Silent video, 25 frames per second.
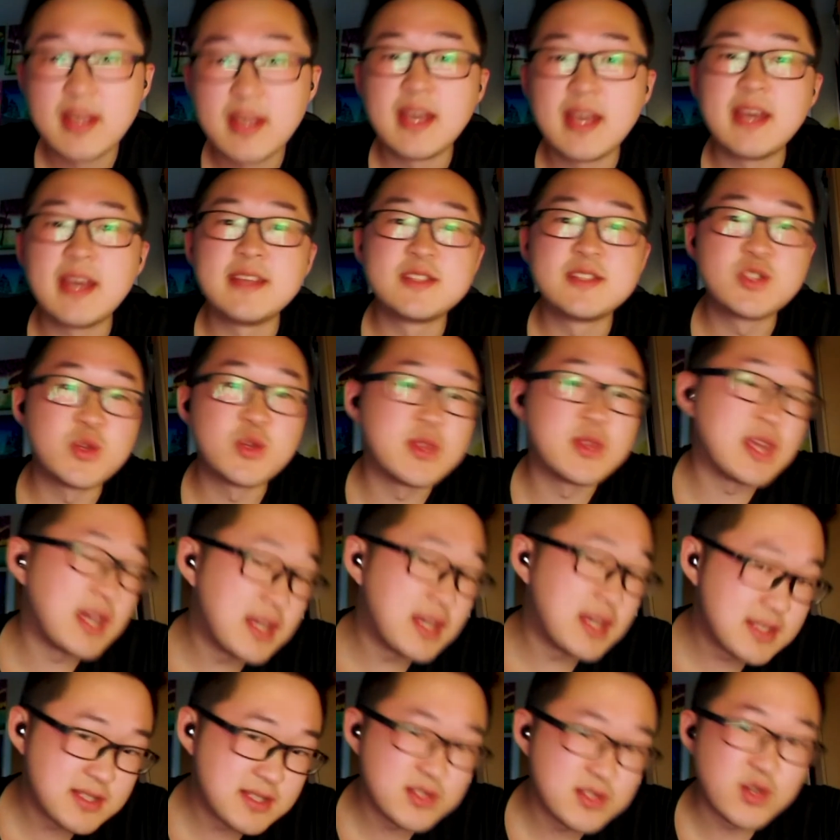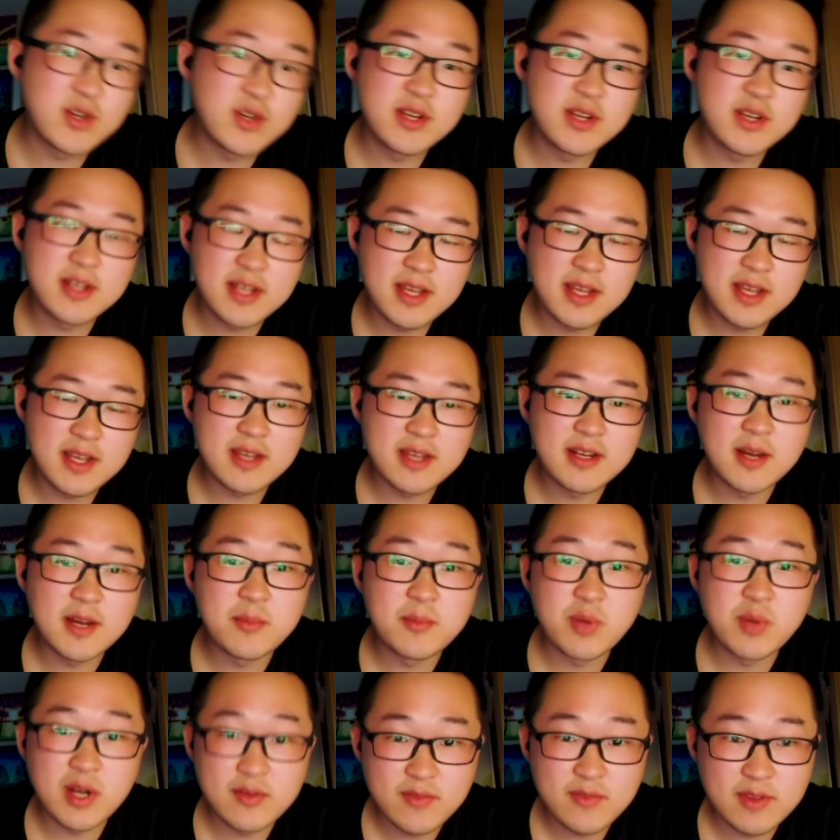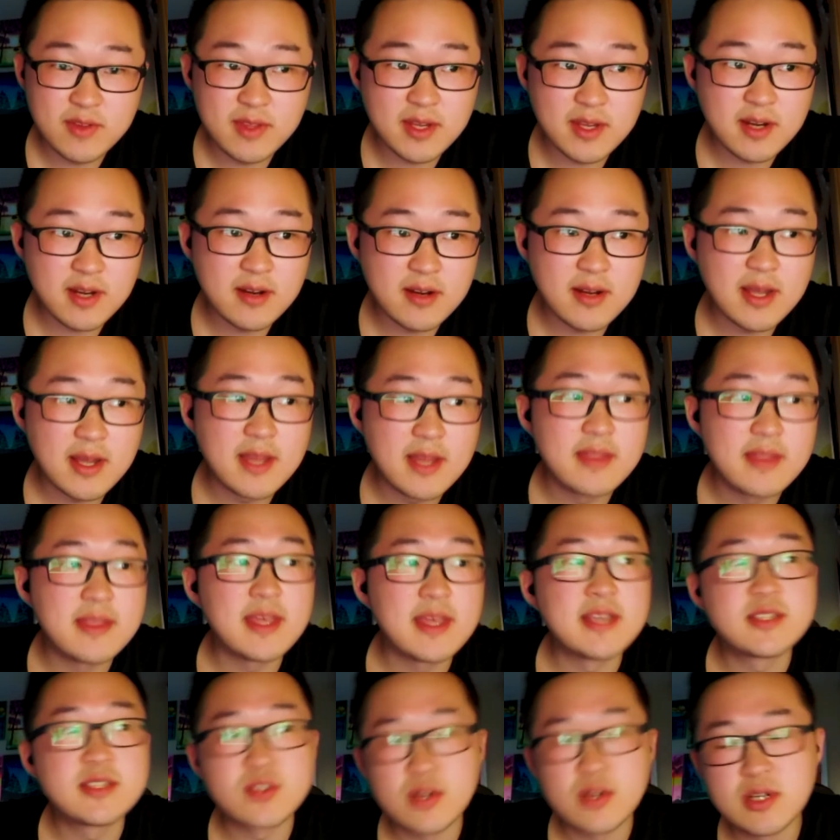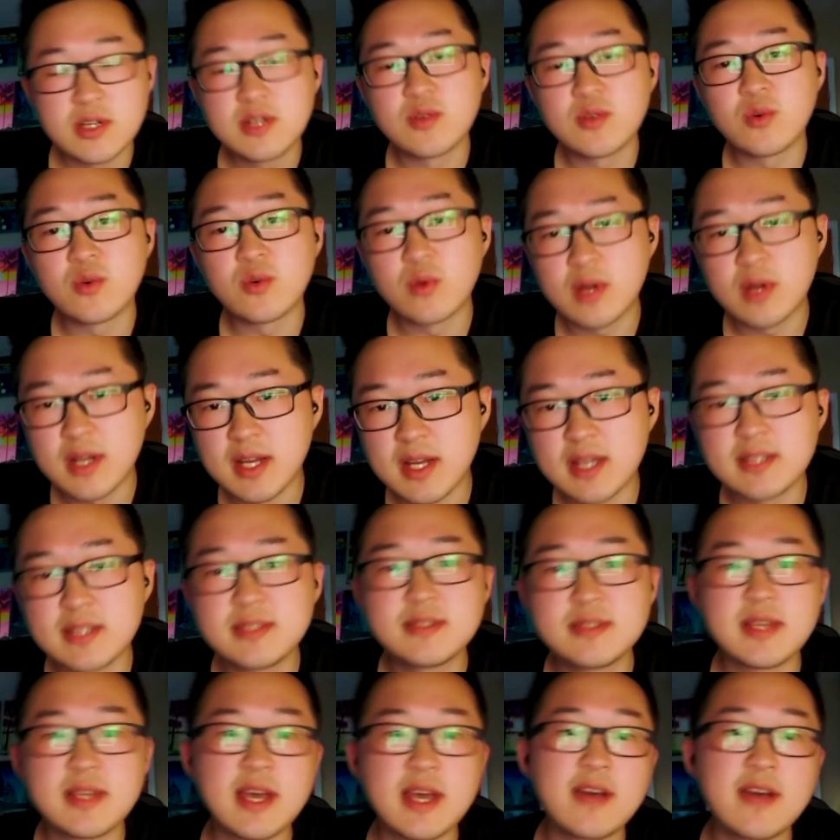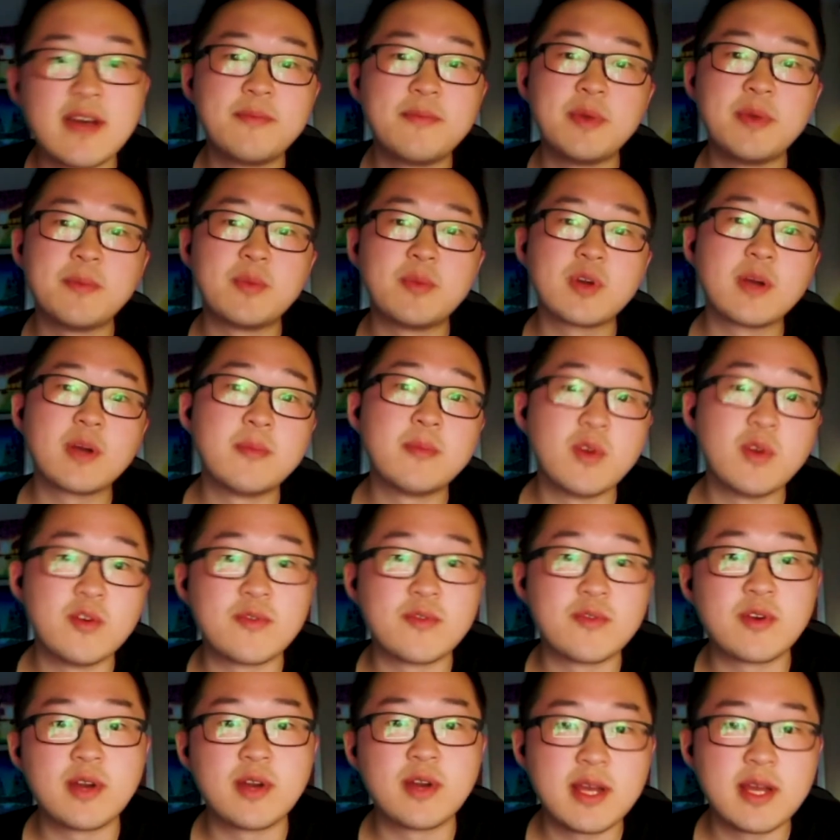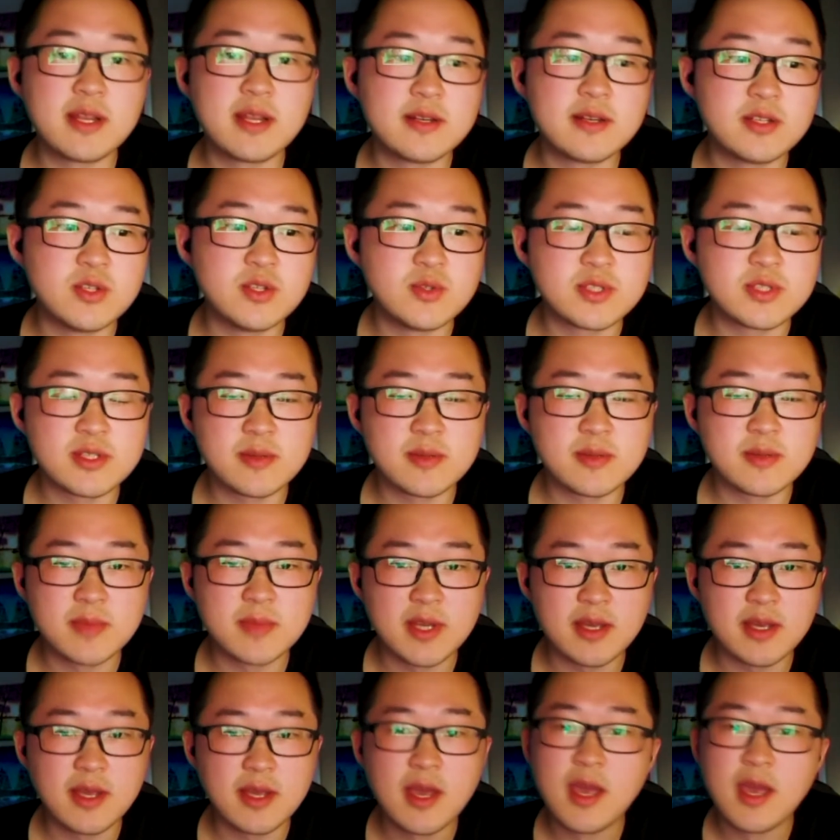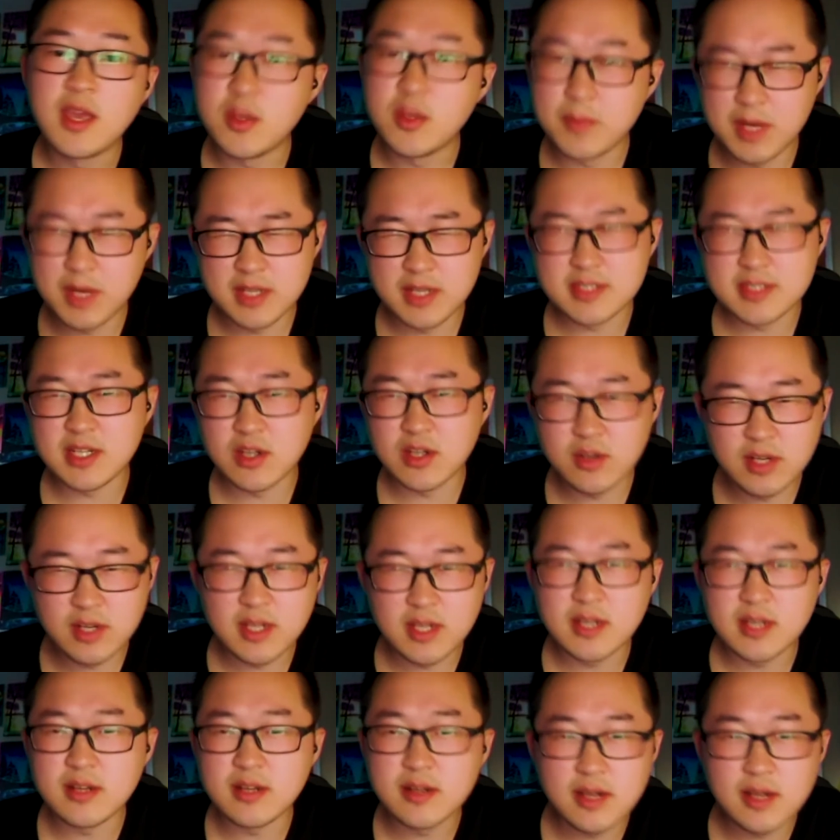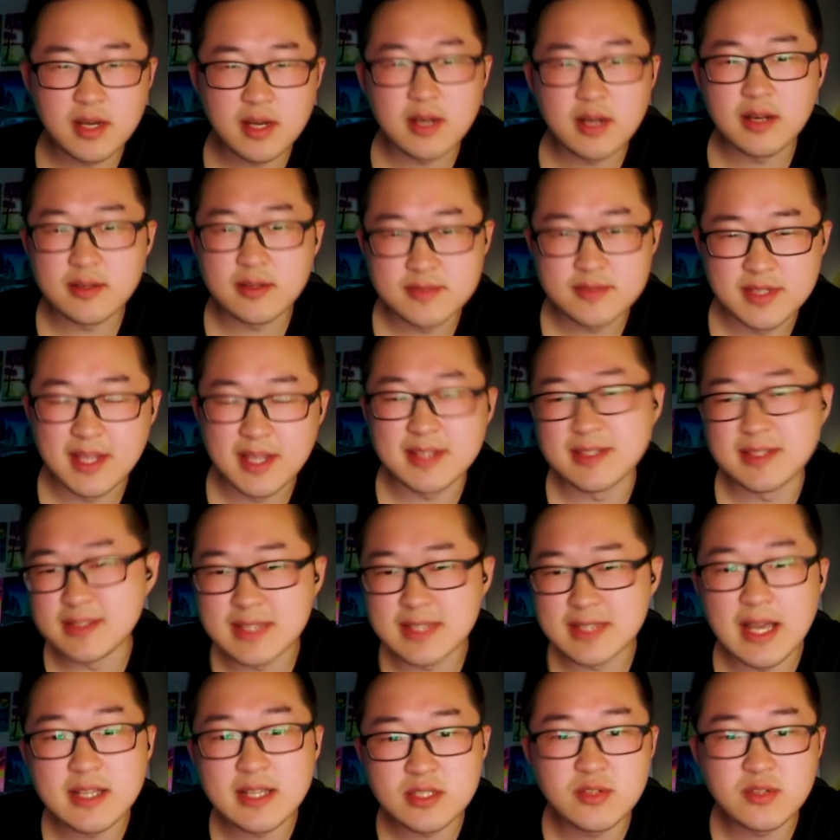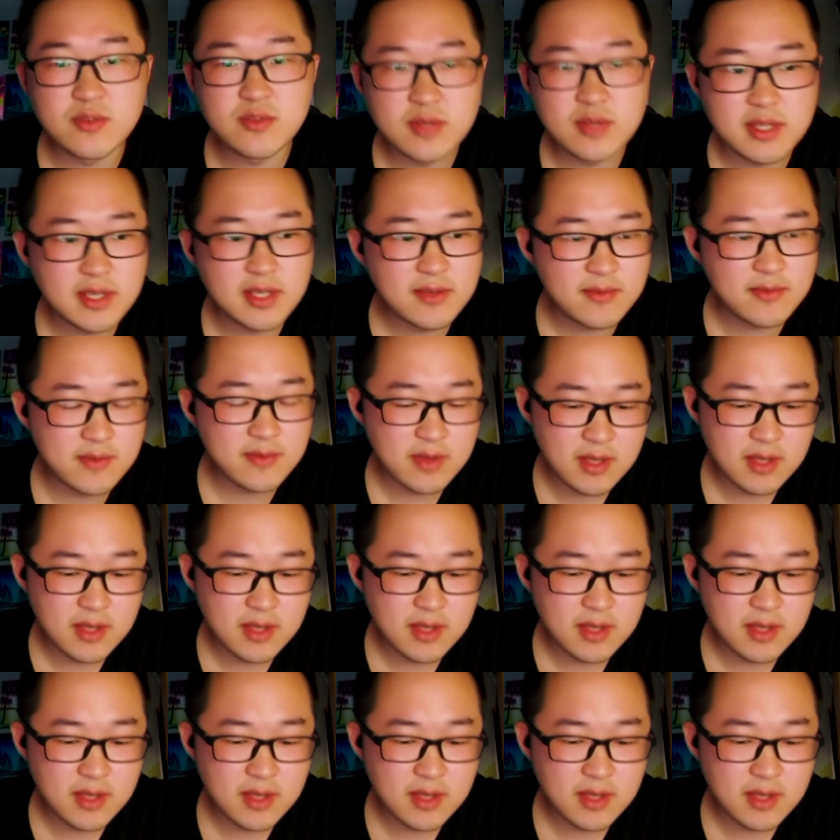And so they started a nonprofit there, and they started to organize to have people come over and do some like humanitarian, like disaster relief.